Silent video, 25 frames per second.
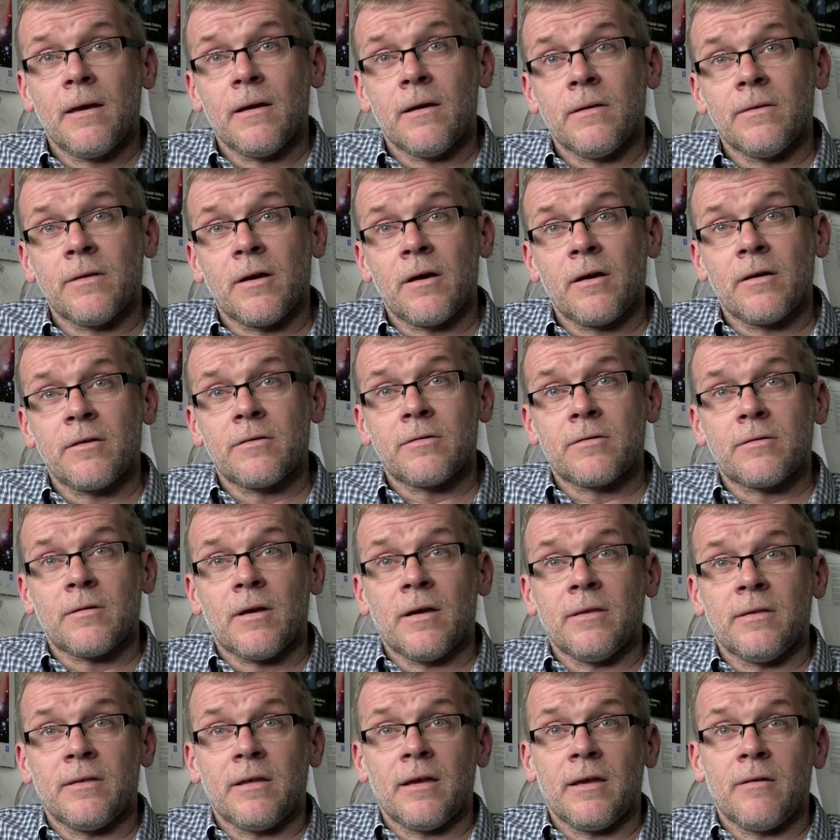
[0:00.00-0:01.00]
and those
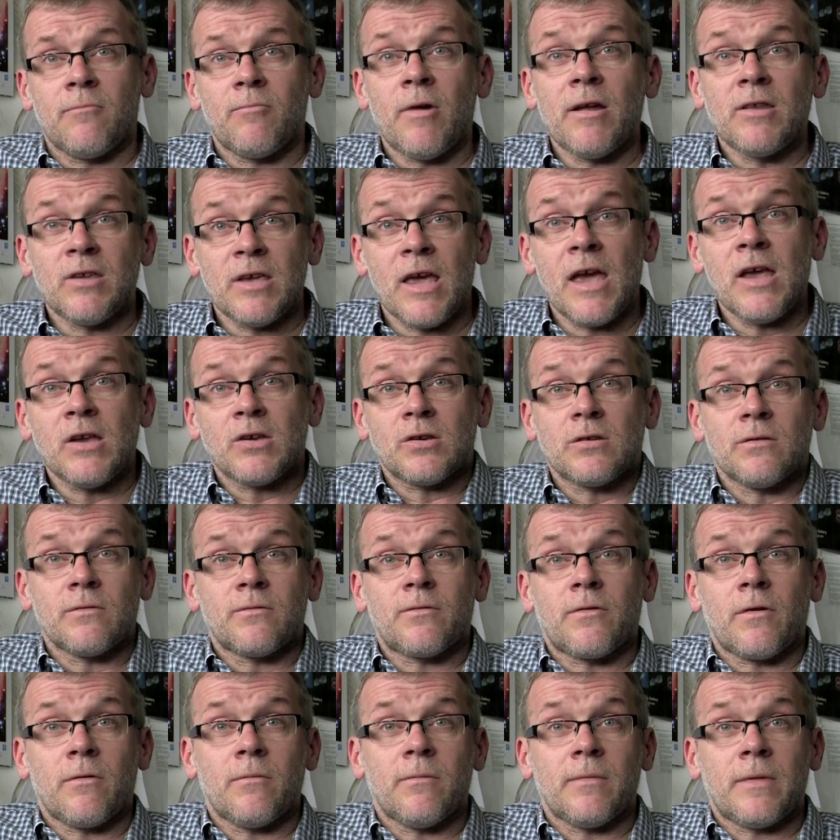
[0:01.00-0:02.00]
and the radiation
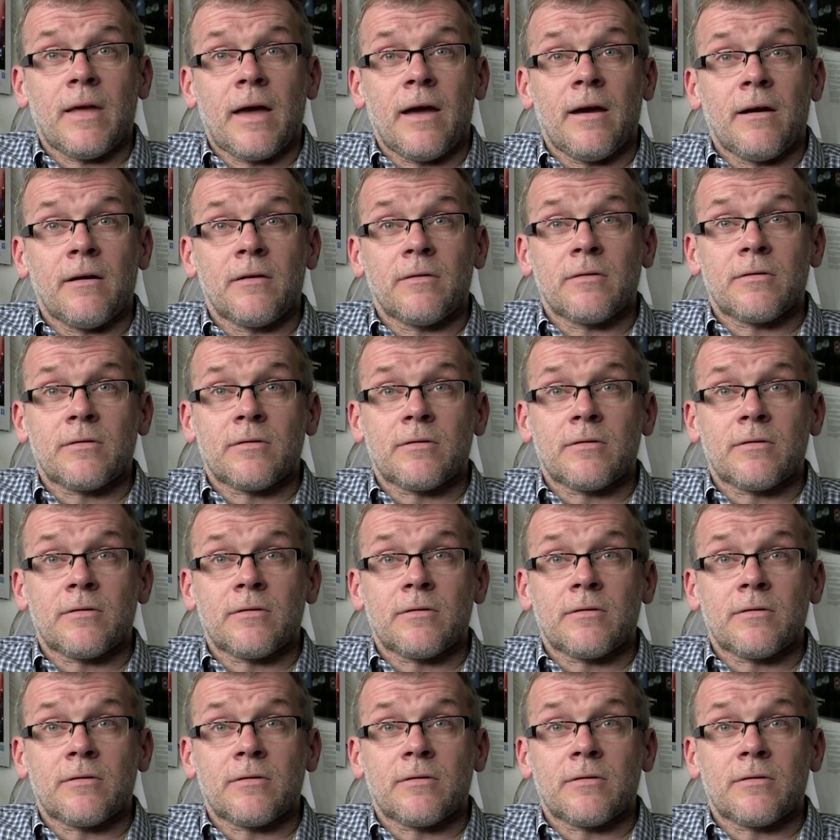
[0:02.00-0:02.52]
from those